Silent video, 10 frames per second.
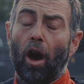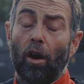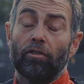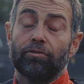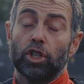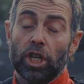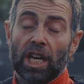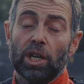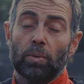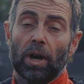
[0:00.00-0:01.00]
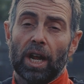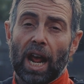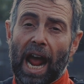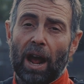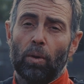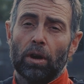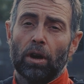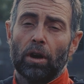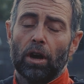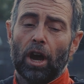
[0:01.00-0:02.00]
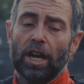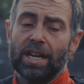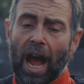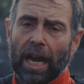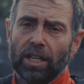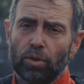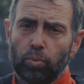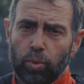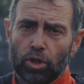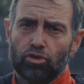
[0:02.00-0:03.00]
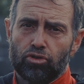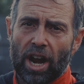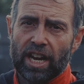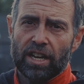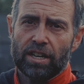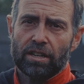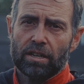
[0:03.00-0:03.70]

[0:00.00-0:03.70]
of genuinely how a knight would train